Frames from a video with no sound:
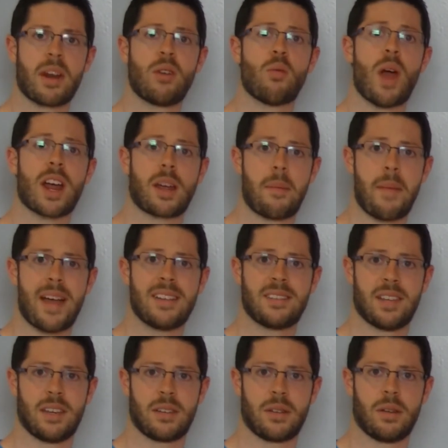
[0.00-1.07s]
recommends
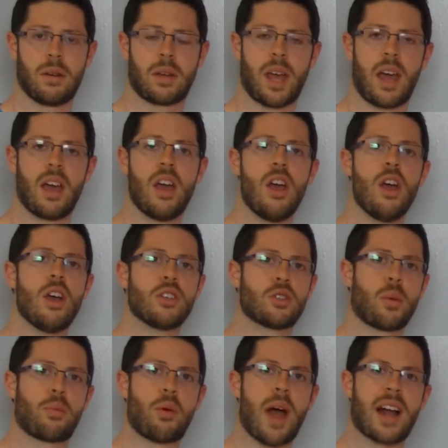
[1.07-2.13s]
it. Okay? So
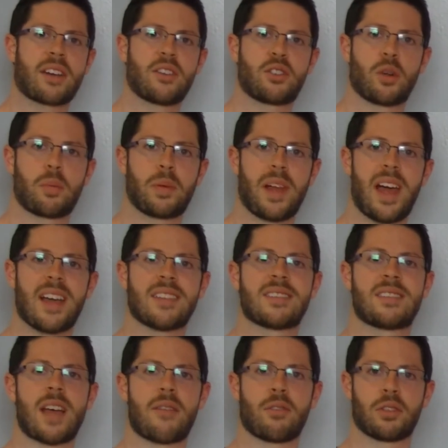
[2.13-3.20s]
practice your planks
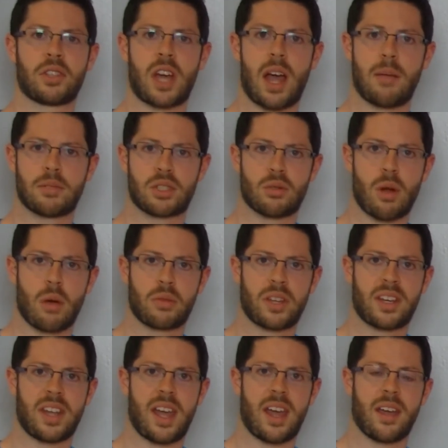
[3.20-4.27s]
several times throughout the
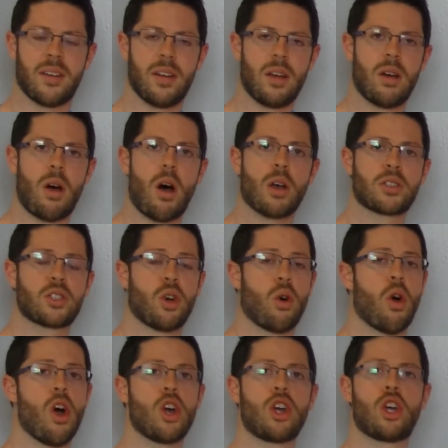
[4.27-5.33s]
day. Also,
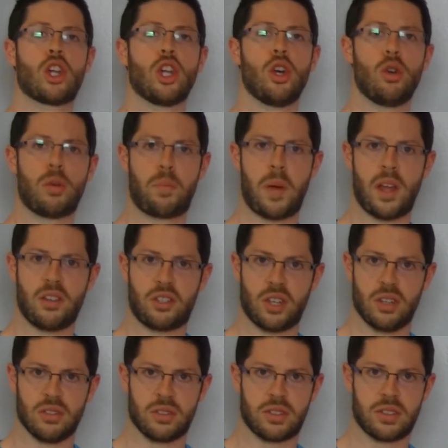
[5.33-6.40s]
glute
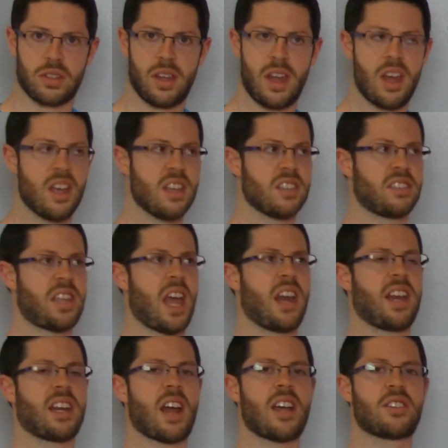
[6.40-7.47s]
pinches.
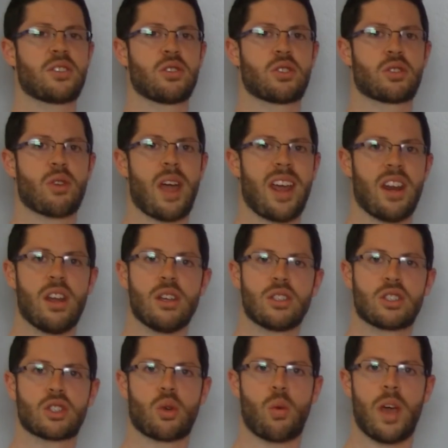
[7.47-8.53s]
Standing nice and straight.
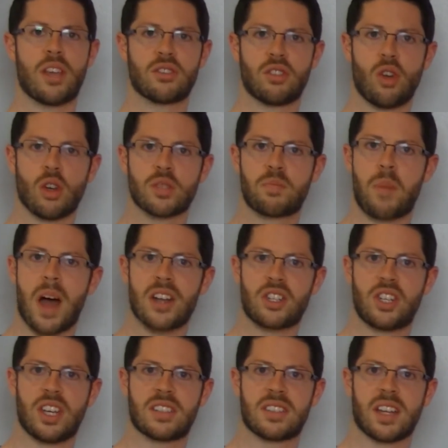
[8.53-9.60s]
Squeezing those butt
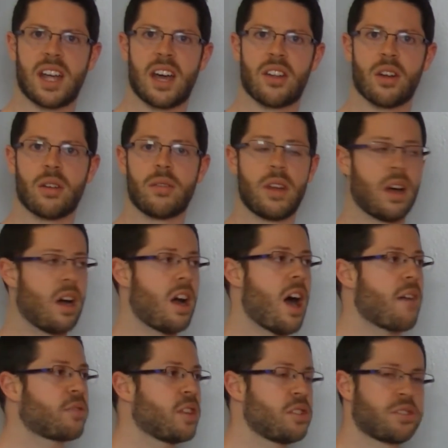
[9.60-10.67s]
cheeks together. I
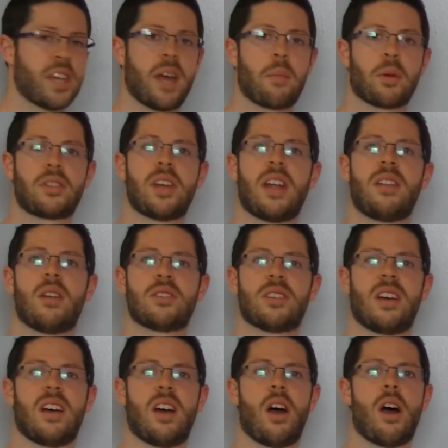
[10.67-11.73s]
often say, pretend there's
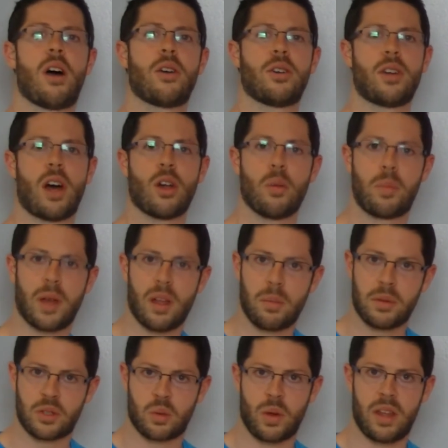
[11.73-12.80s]
a $100 bill
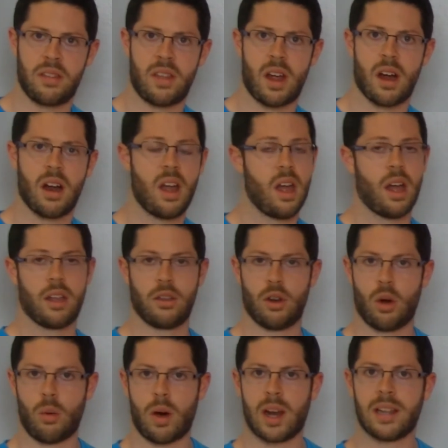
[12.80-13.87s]
between there. And you
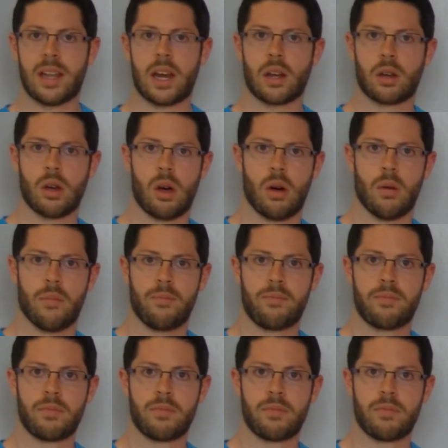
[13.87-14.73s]
don't want to let it go.